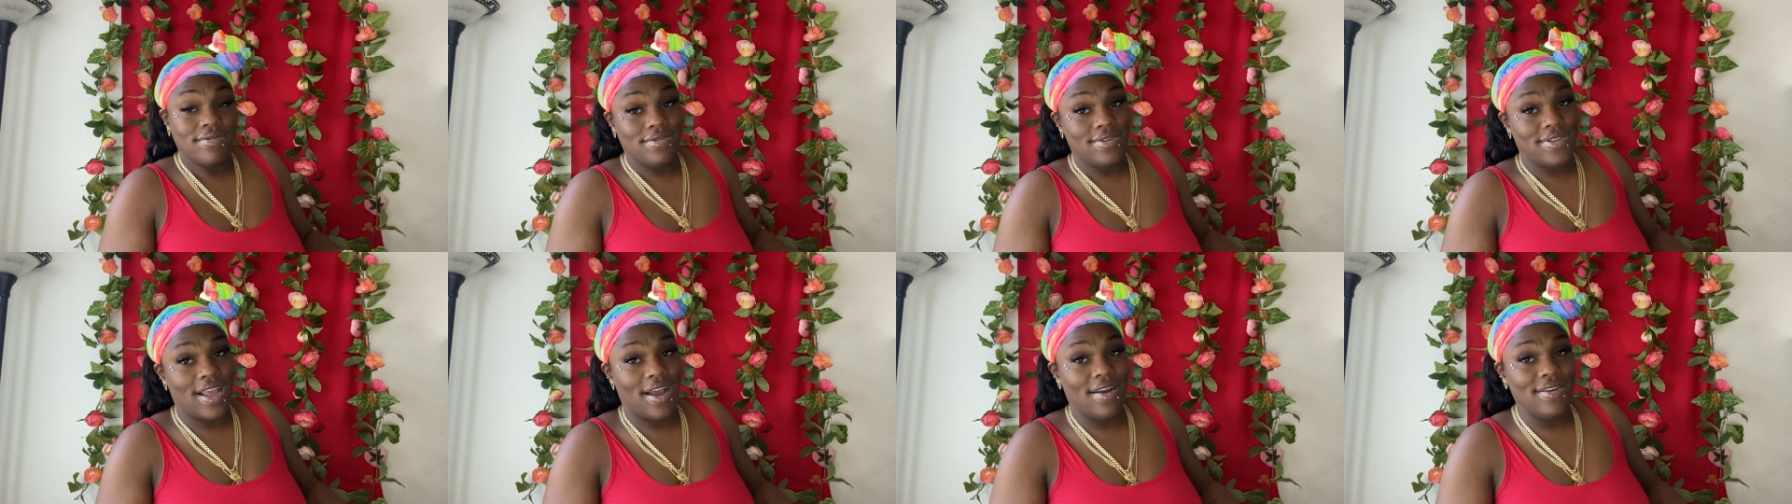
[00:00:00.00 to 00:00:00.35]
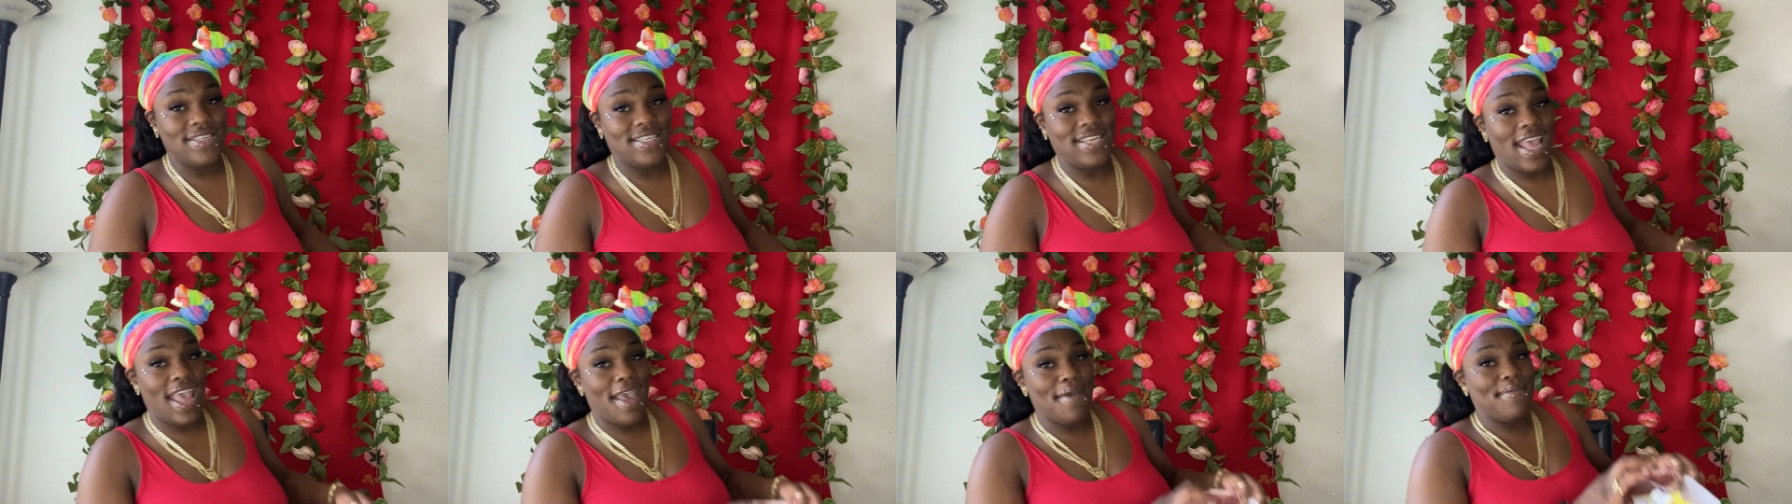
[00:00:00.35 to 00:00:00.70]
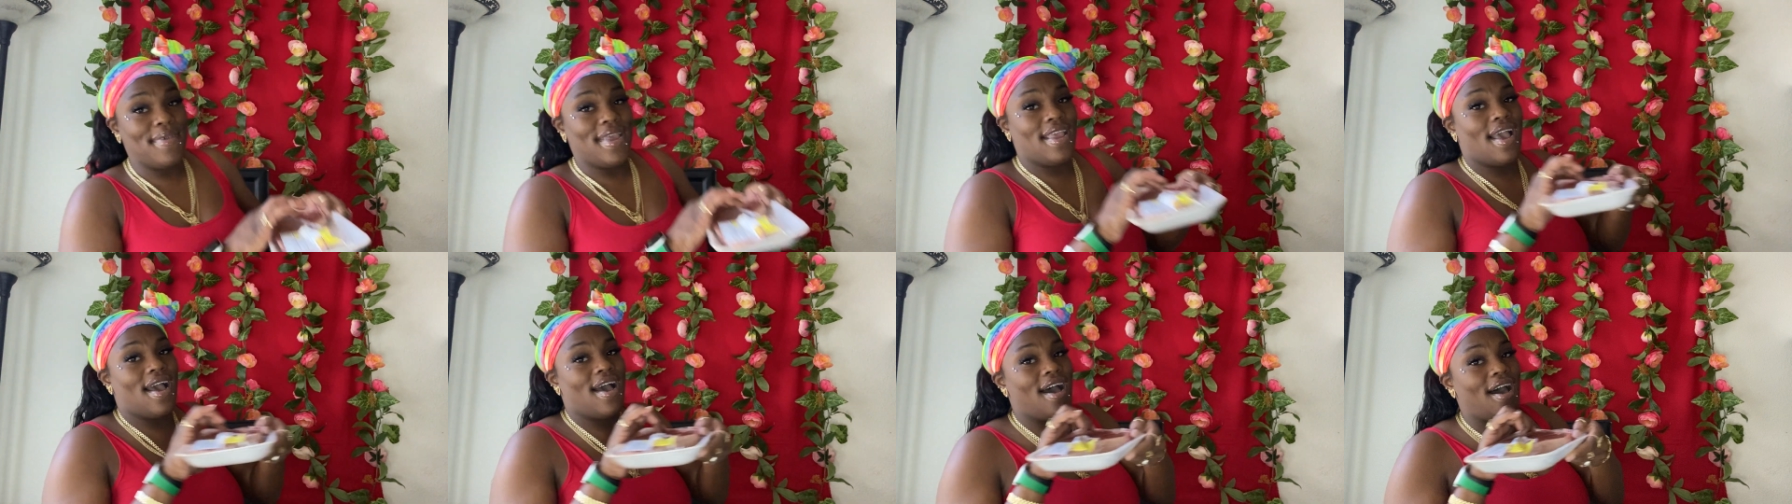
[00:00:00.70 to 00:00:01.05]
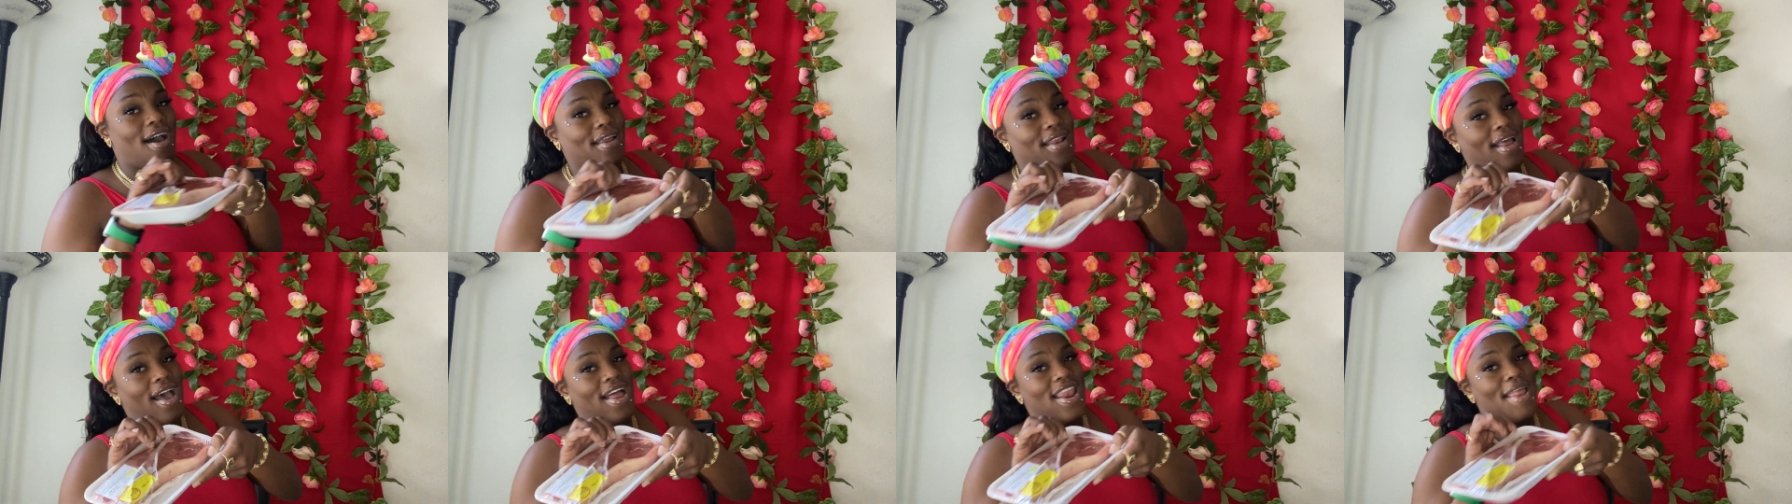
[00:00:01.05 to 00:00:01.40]
Don't tip me, y'all.
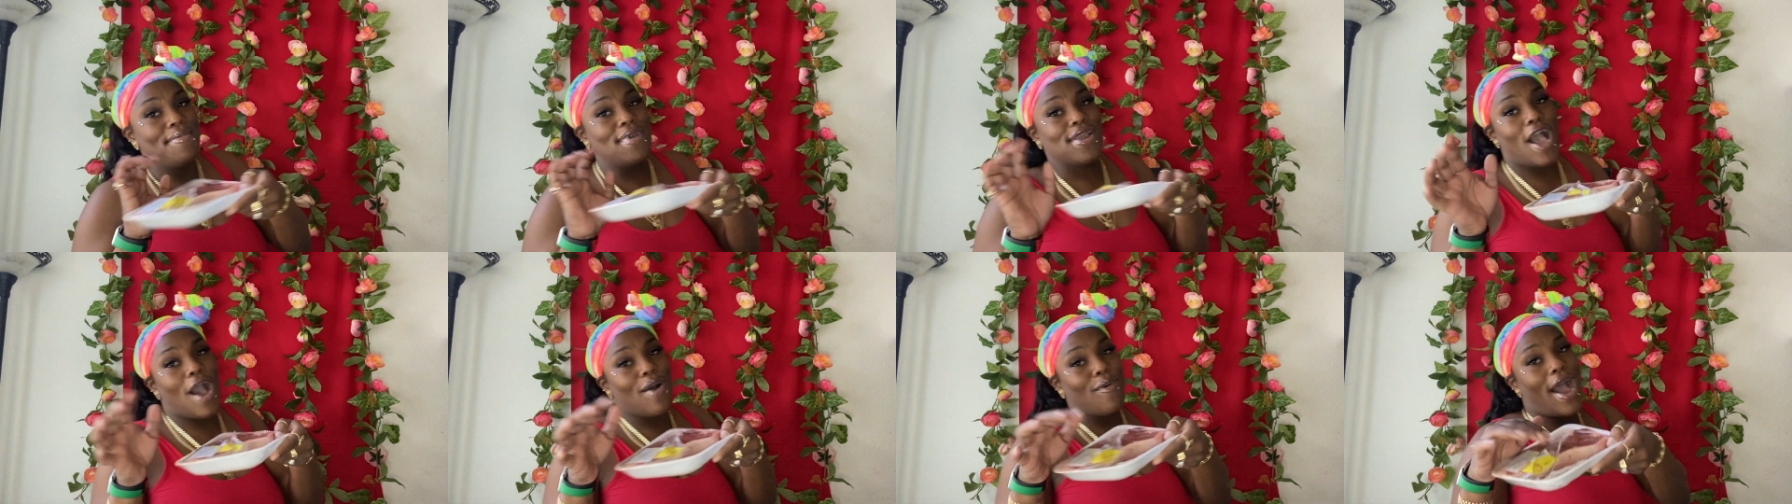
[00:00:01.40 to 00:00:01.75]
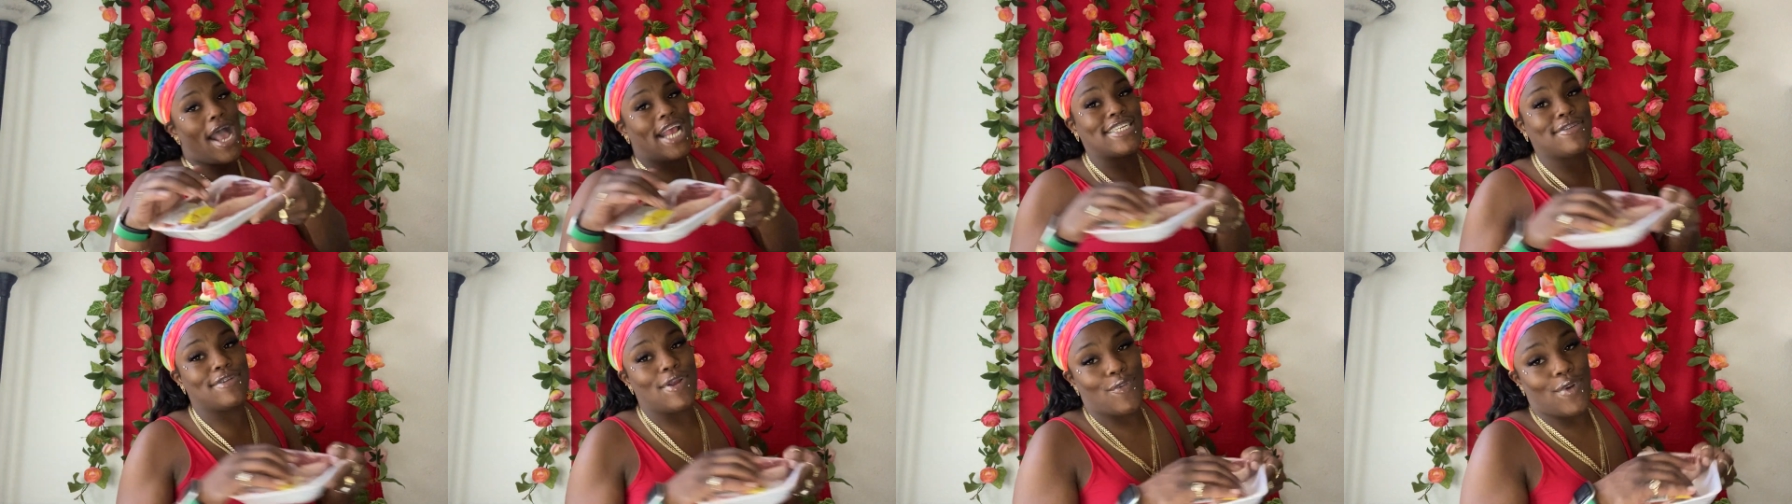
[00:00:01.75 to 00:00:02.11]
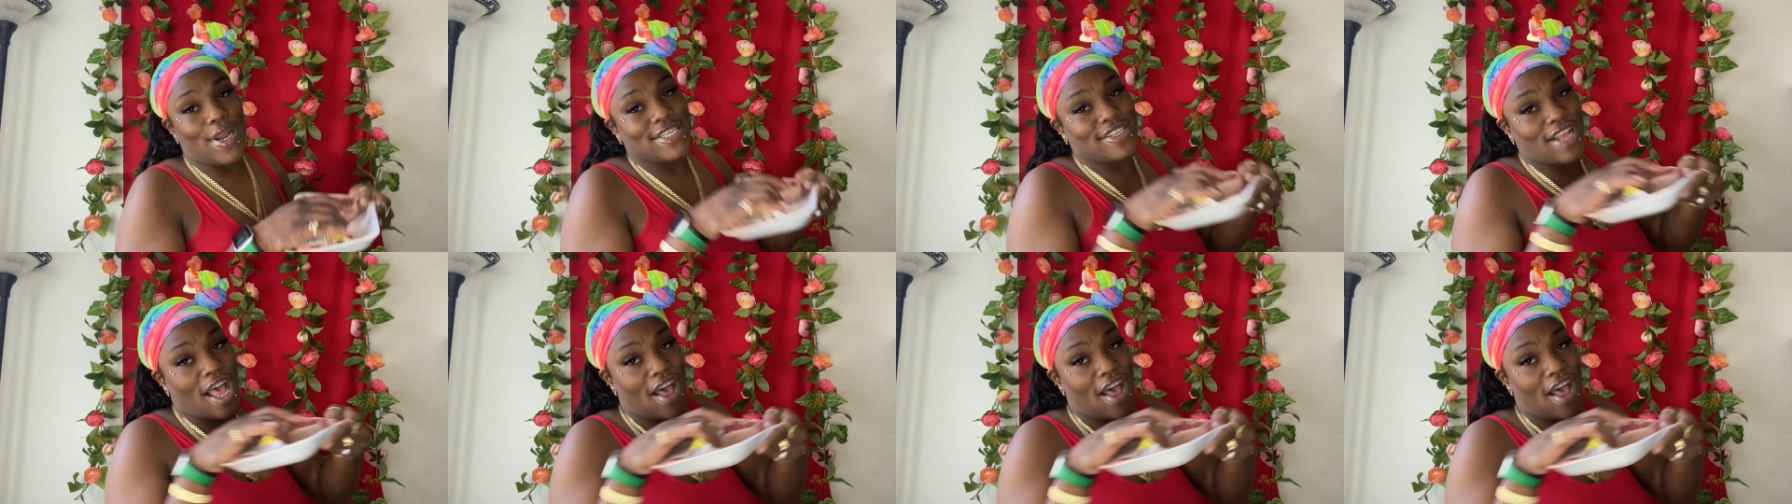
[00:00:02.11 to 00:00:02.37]
Hold on. Let me go wash the rinse